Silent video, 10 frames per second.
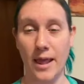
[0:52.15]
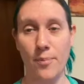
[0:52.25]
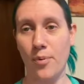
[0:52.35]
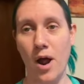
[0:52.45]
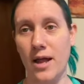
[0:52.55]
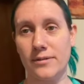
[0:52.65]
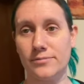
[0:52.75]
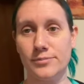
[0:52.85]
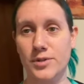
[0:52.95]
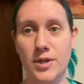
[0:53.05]
brought
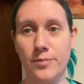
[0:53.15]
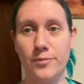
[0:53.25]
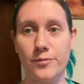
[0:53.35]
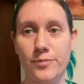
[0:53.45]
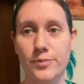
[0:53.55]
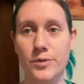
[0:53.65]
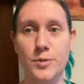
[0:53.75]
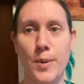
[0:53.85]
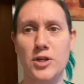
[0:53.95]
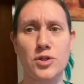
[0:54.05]
some
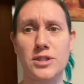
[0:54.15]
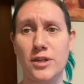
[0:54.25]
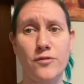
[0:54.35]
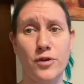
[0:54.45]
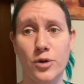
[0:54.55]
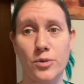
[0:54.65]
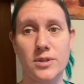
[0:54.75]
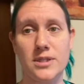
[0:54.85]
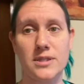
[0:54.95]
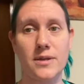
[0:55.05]
specialty
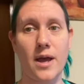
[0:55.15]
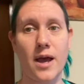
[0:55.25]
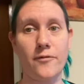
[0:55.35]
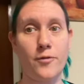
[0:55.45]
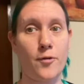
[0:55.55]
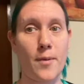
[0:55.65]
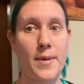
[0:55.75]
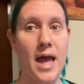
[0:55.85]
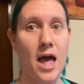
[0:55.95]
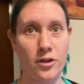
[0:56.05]
foods for
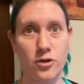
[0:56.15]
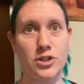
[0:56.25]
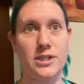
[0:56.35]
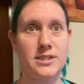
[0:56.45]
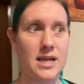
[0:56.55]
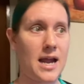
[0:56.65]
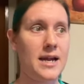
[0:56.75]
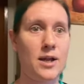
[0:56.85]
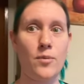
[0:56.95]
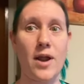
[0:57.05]
maybe allergies,
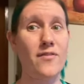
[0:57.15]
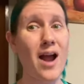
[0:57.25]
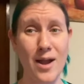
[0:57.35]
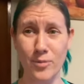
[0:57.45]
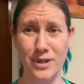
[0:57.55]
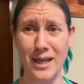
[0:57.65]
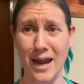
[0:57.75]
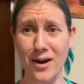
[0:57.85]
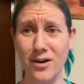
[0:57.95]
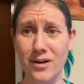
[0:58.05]
dieting, whatever, I wouldn't
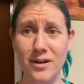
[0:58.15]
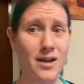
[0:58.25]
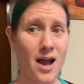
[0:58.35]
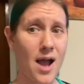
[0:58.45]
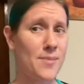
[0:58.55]
care. I